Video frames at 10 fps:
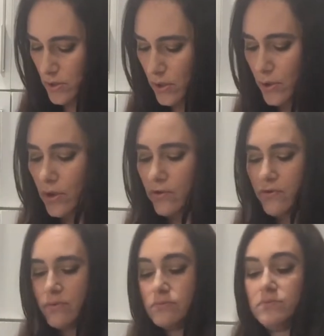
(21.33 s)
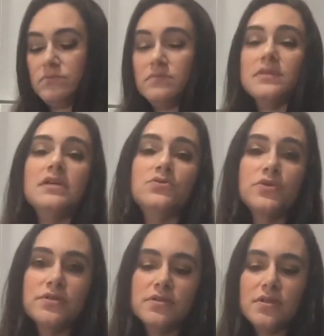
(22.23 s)
Woo! That's
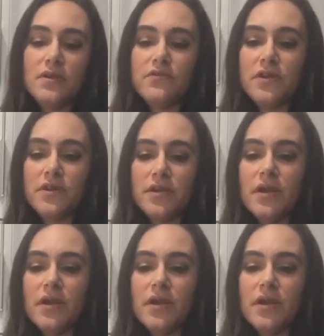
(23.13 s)
real stuff right there.